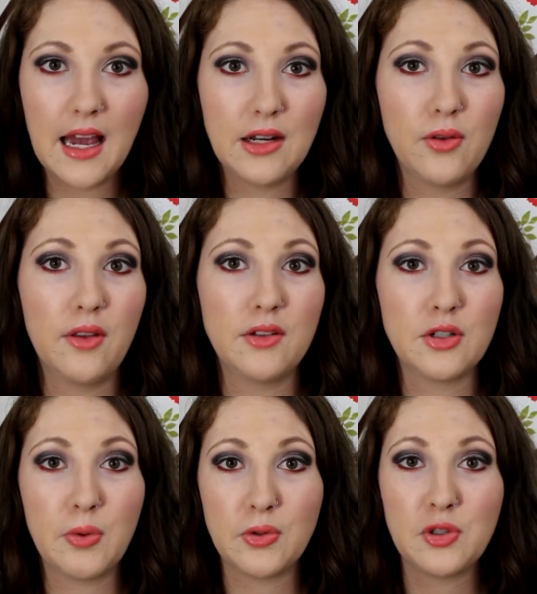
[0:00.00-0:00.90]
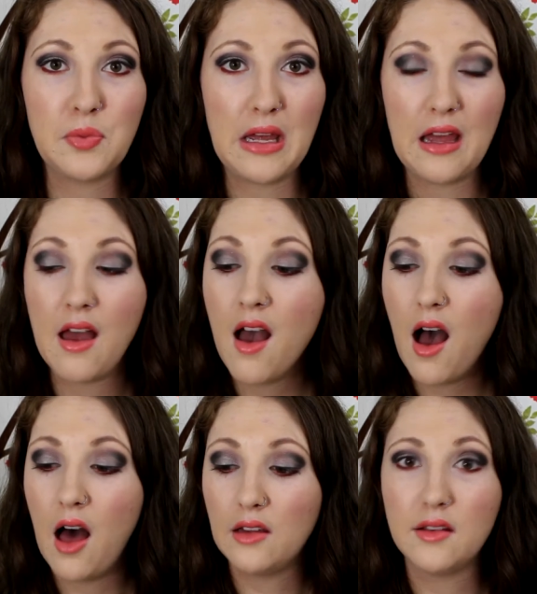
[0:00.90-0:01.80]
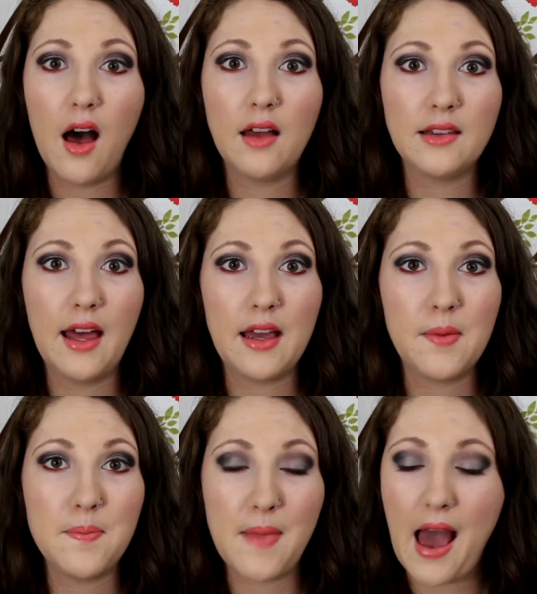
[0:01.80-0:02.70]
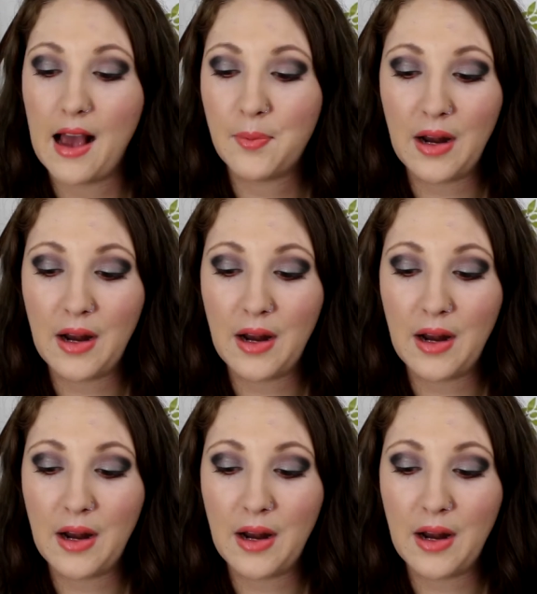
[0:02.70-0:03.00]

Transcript: I know that they're supposed to be a lot like MAC,